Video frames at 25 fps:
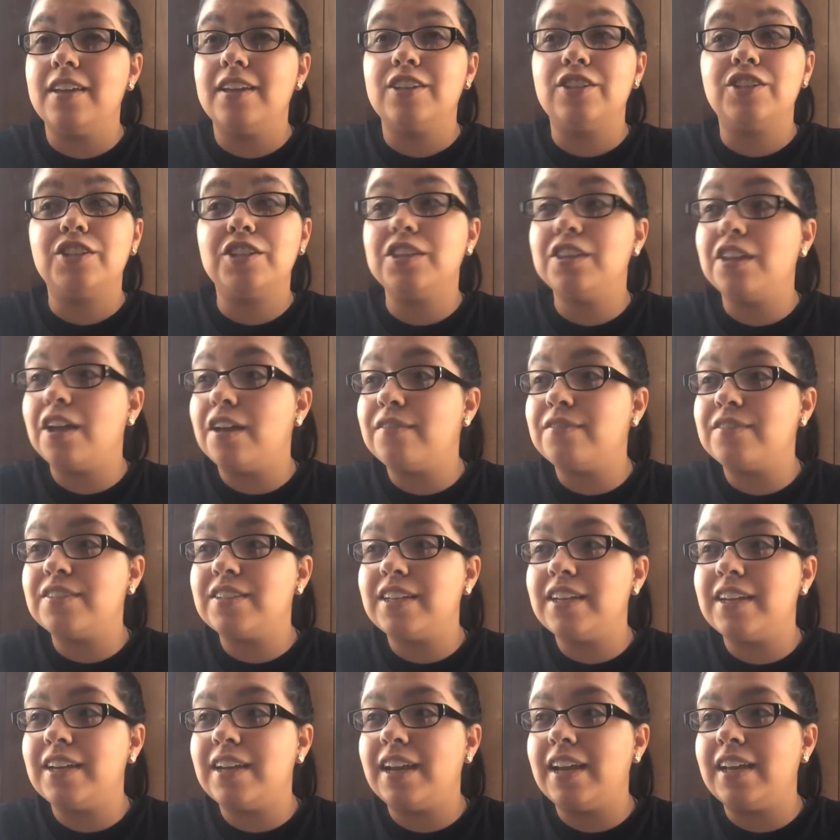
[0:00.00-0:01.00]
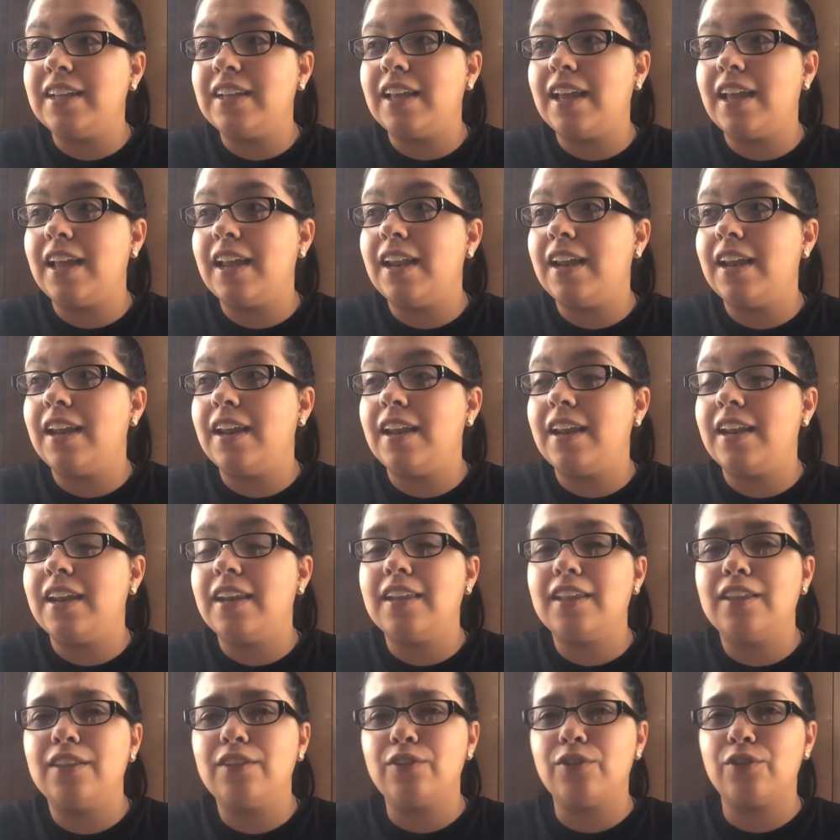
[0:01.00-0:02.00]
She loves it. And then
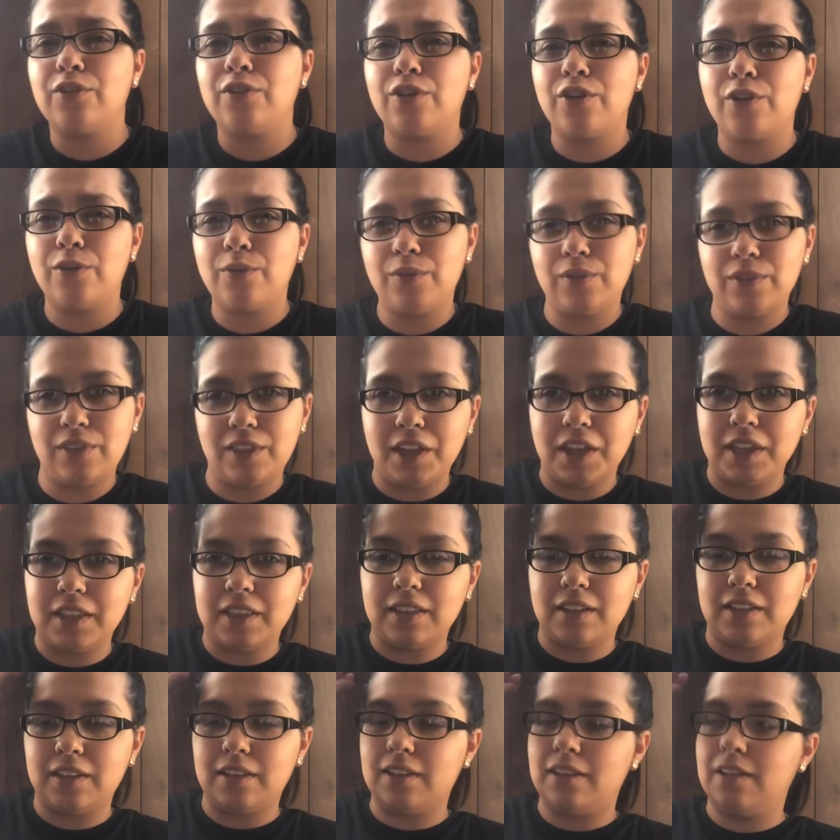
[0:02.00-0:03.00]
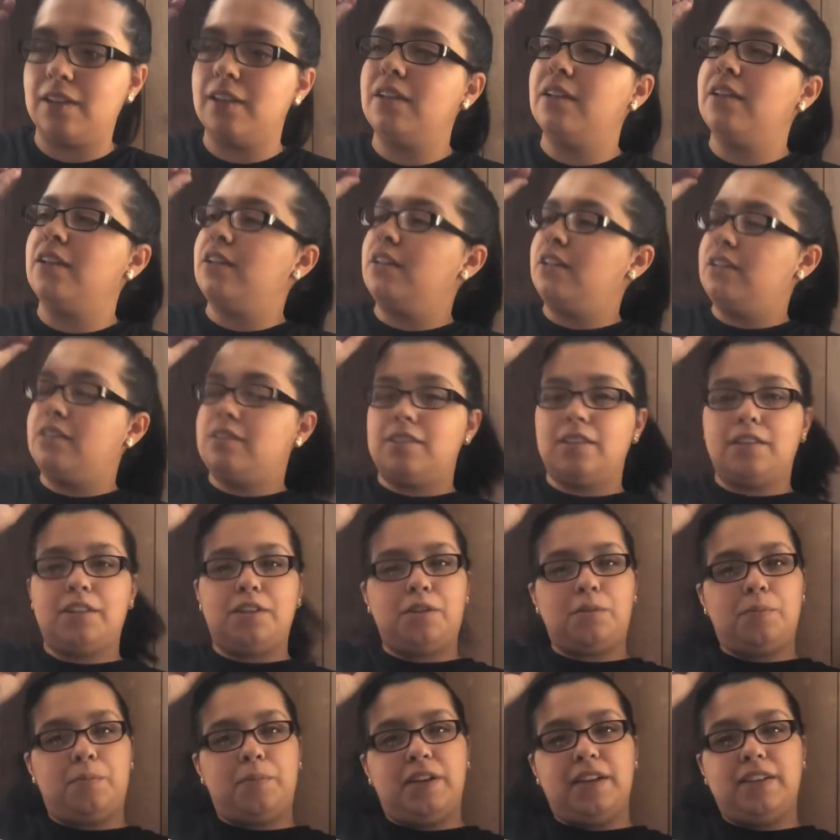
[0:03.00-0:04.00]
the little girl with like the
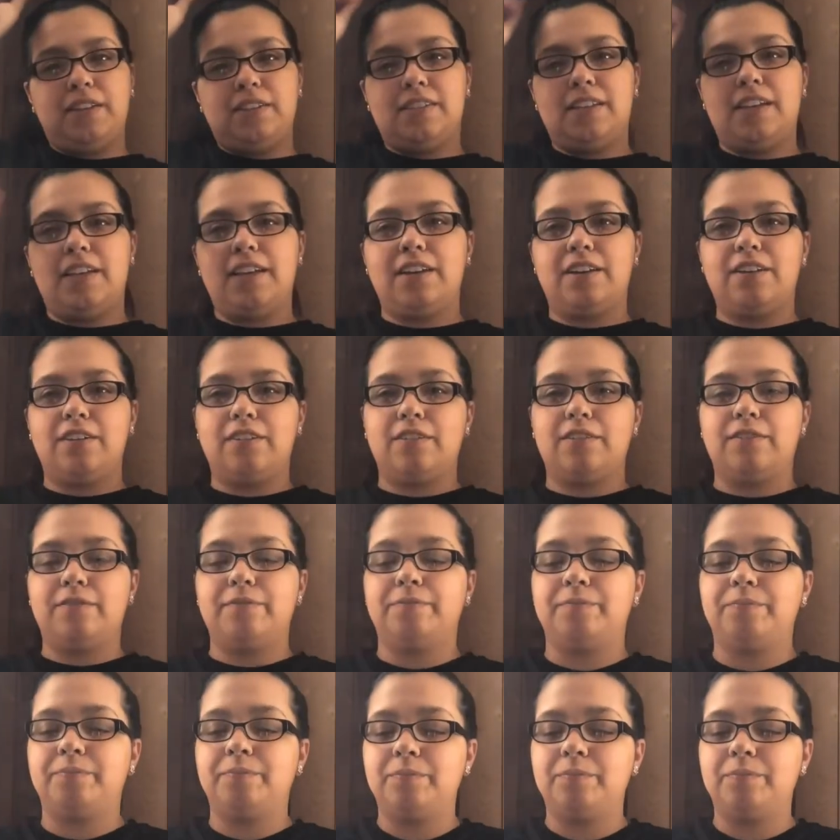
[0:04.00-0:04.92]
little pigtail,